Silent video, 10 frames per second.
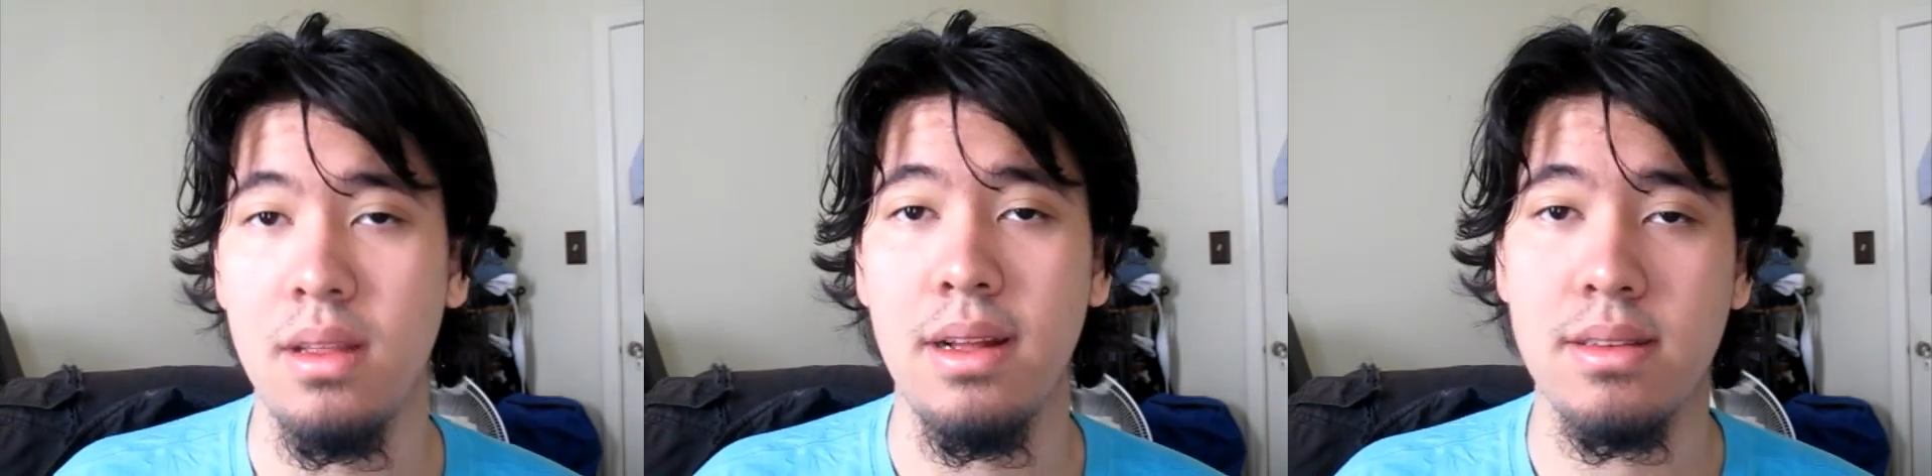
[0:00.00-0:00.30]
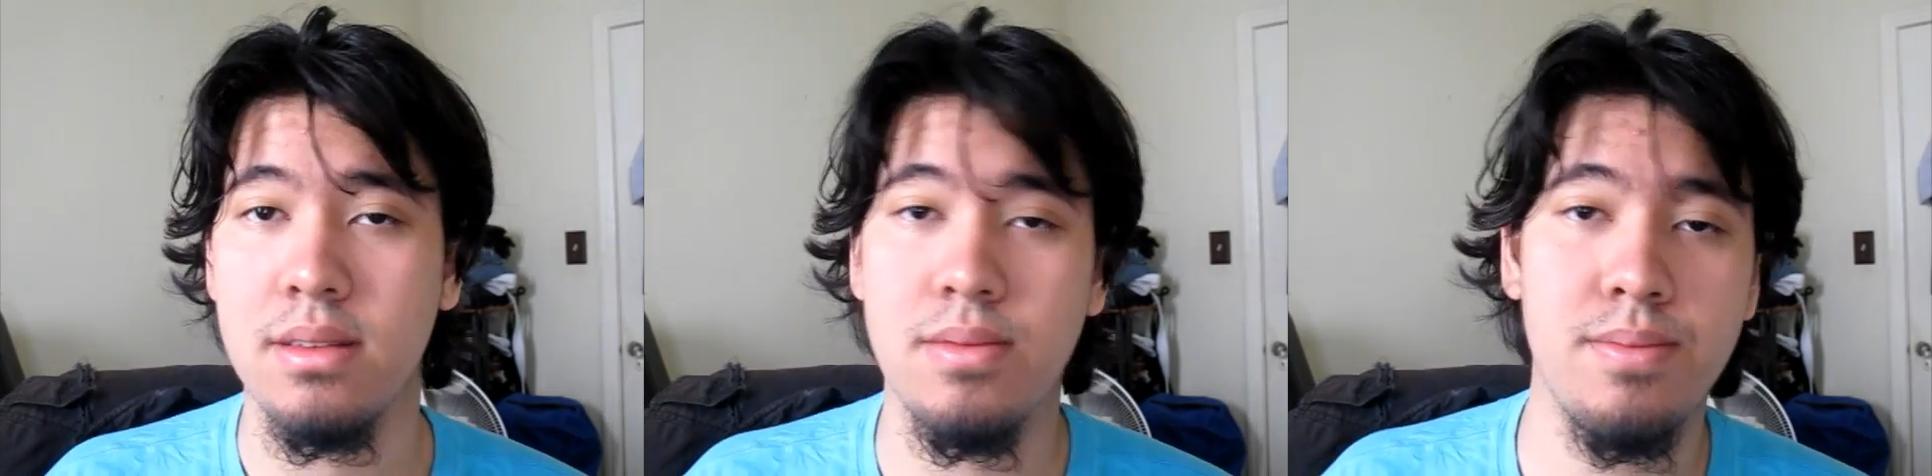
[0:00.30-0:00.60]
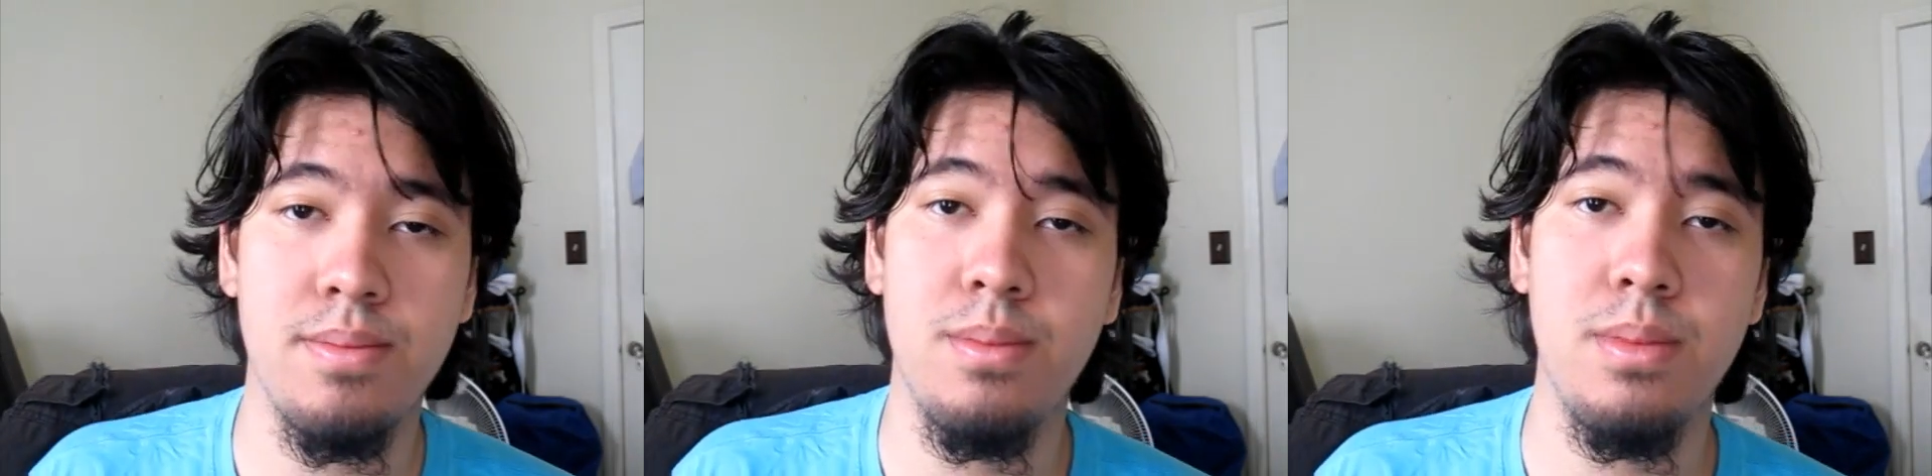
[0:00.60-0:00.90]
That's
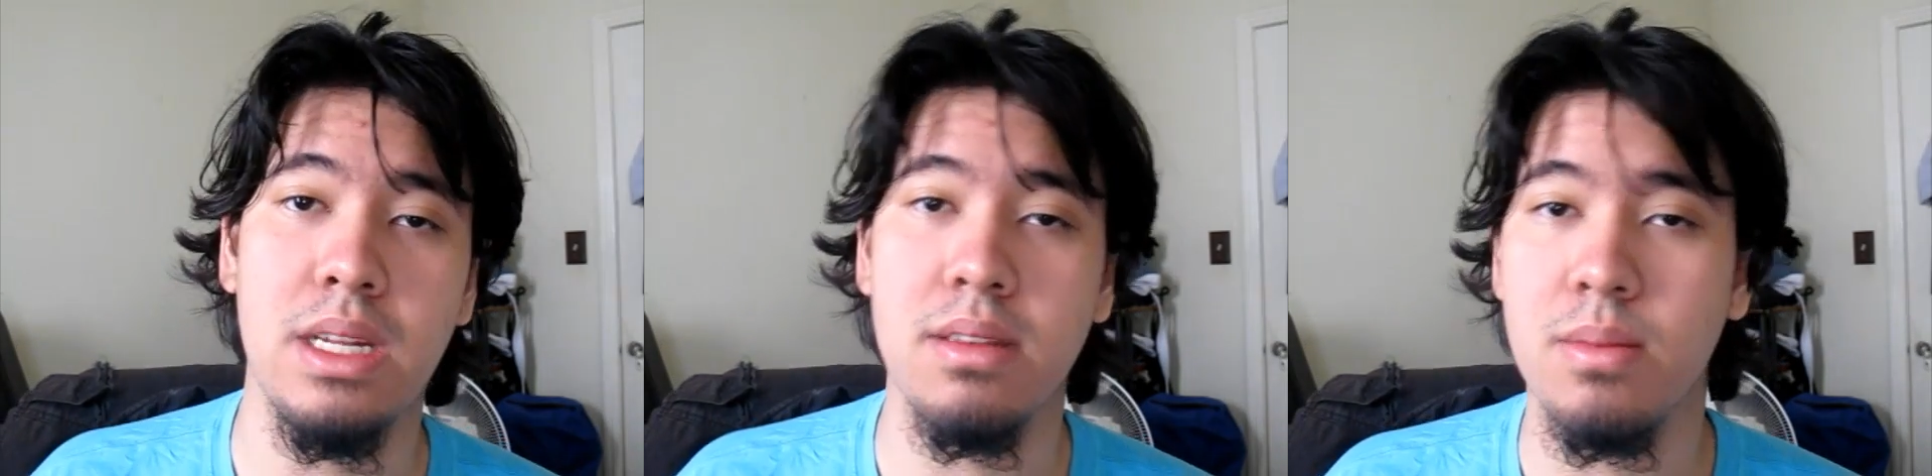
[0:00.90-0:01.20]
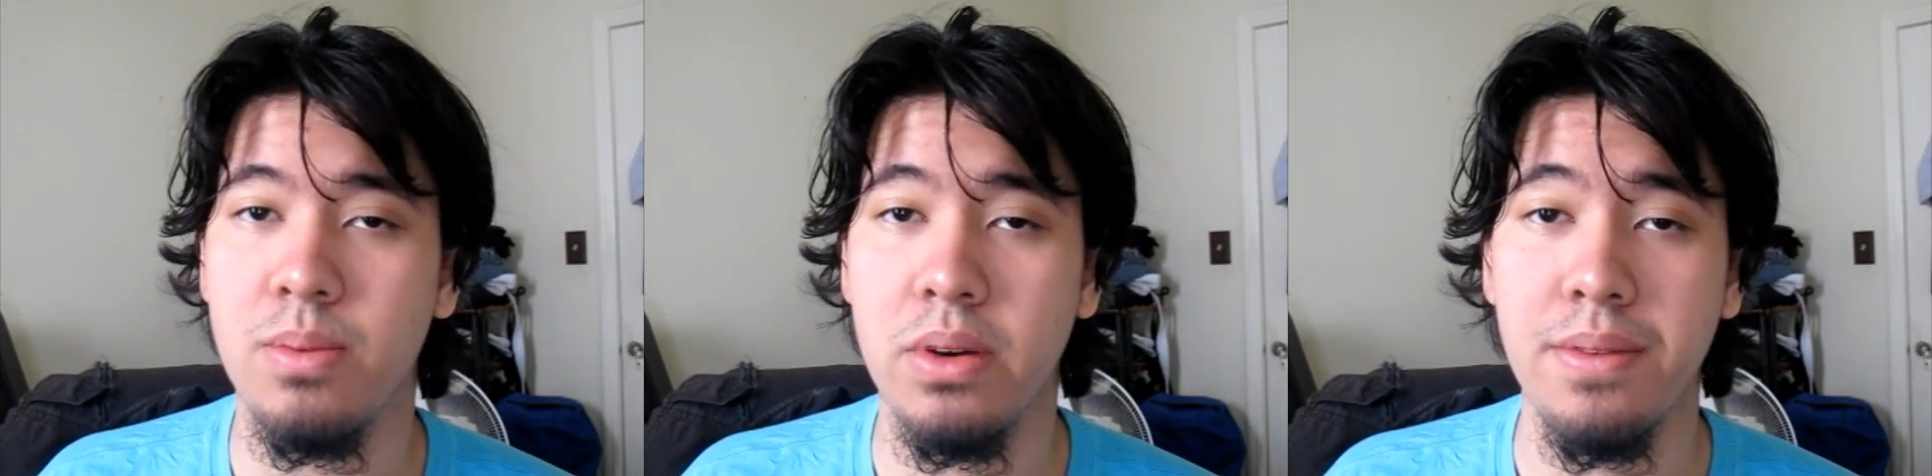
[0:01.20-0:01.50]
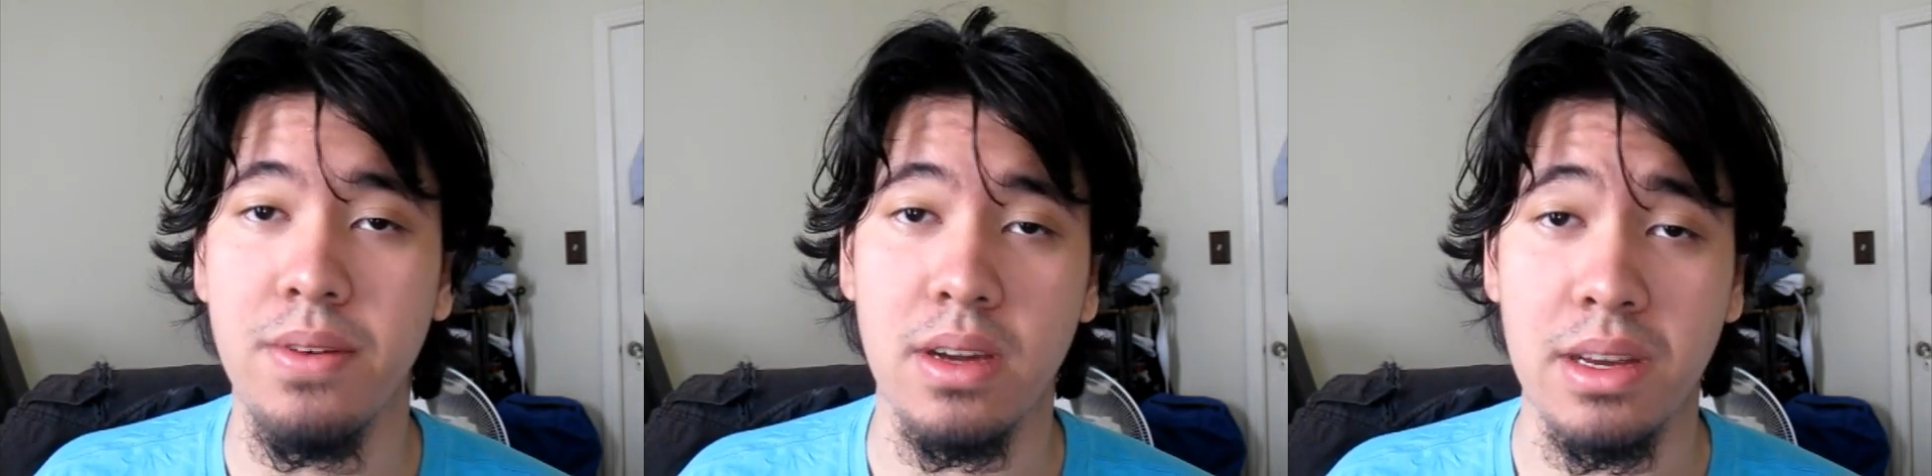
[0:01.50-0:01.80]

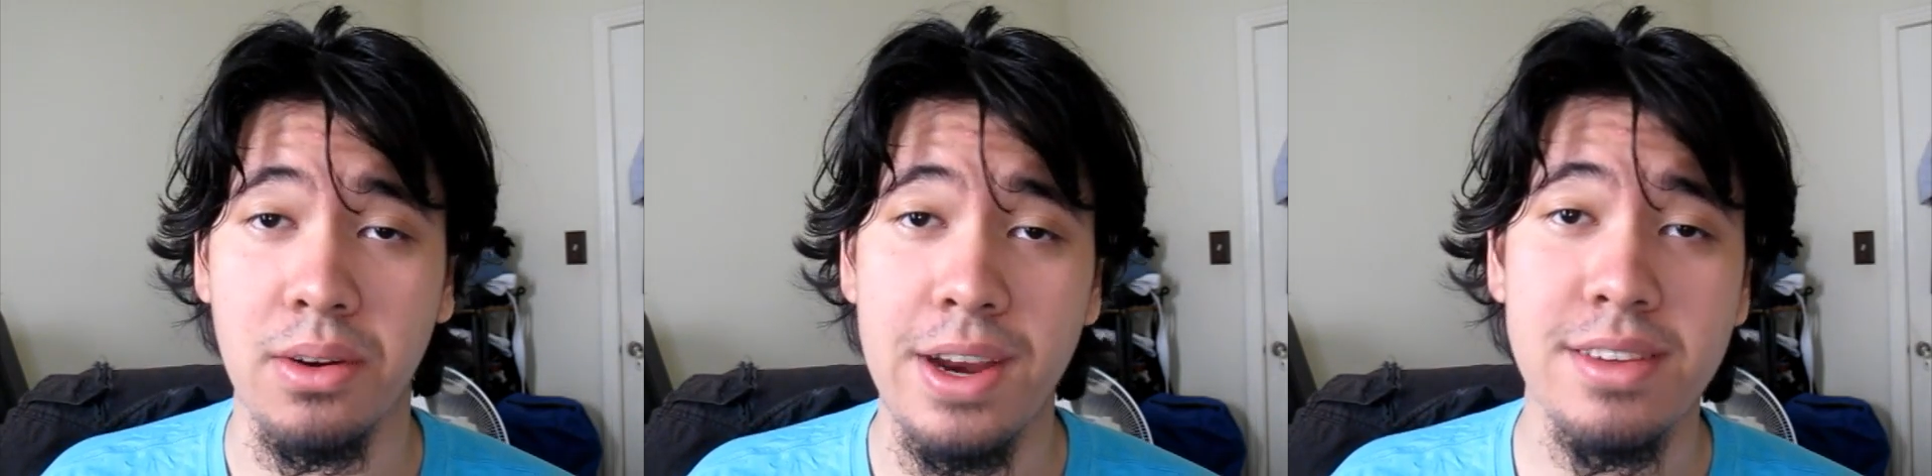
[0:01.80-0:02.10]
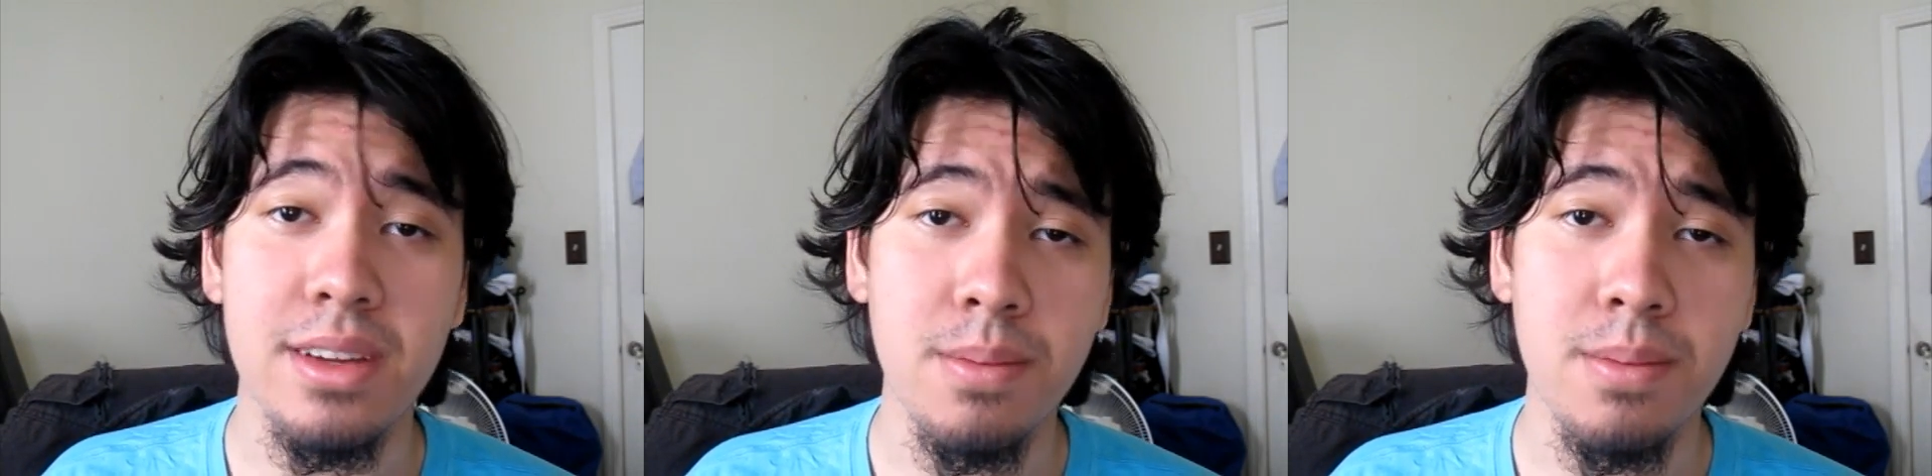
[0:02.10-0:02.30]
pretty fucking crazy.